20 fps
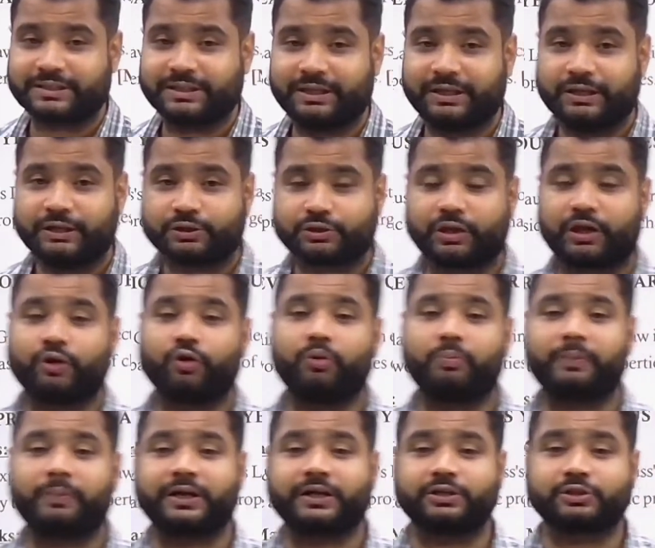So I hope,
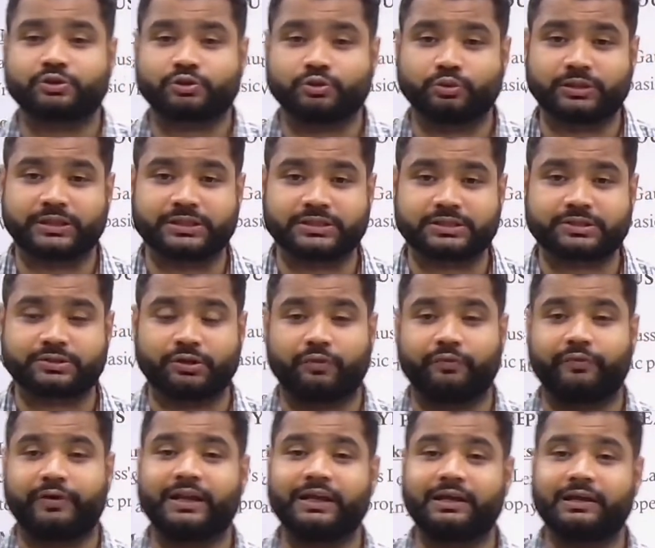my dear students, you are
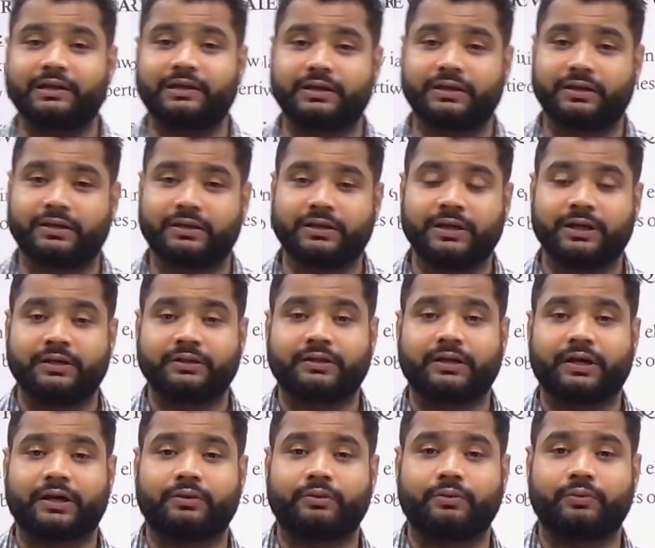very clear
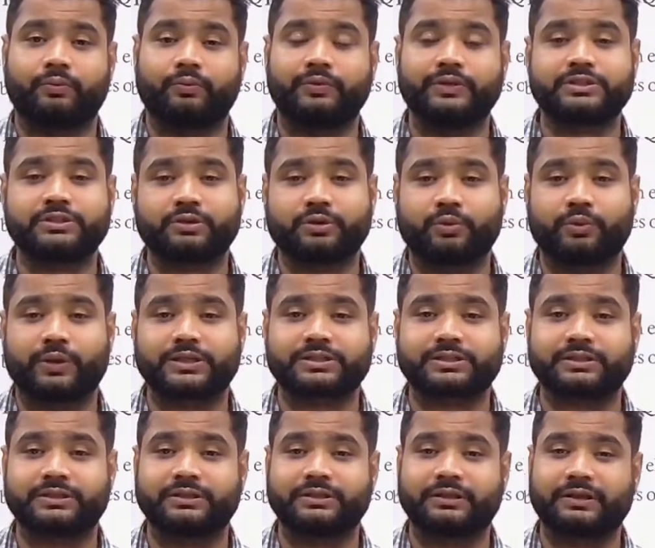that which
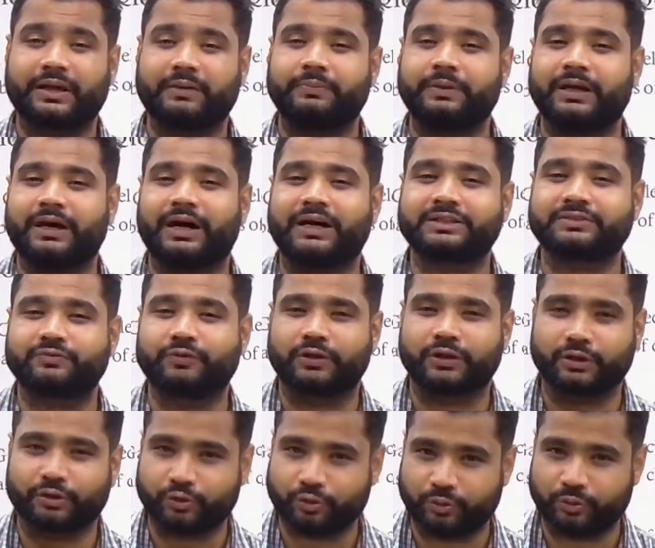question can be asked for a
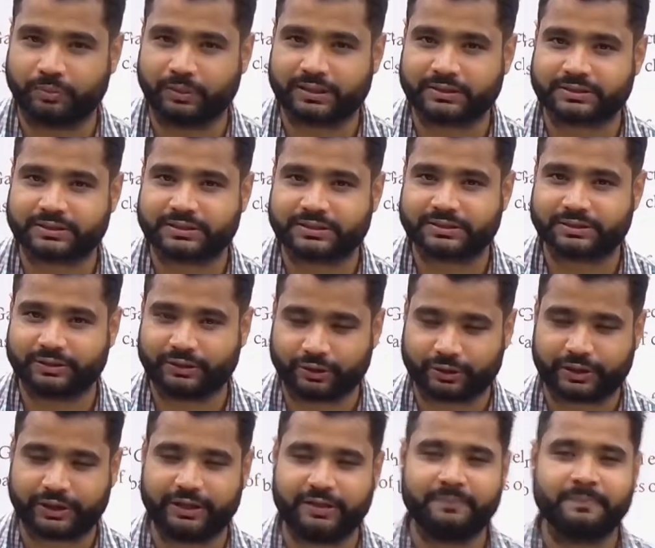2 marks.
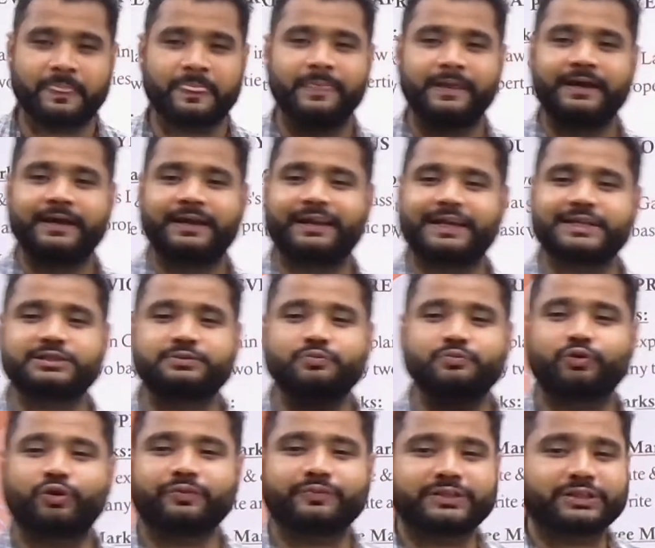Okay, let's move
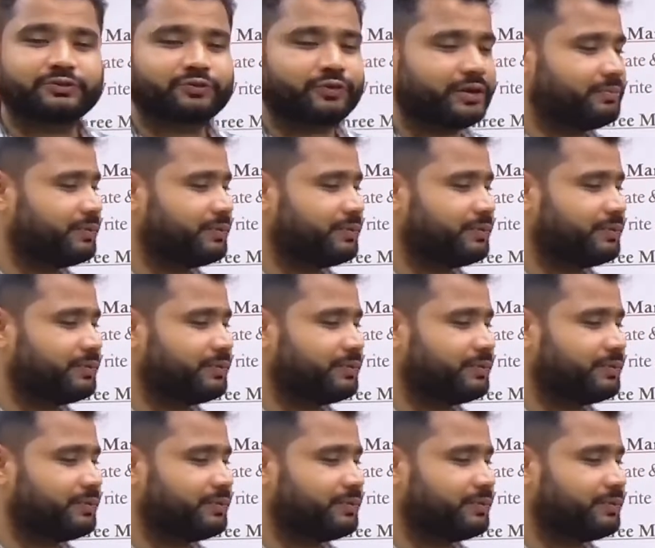on with the 3 mark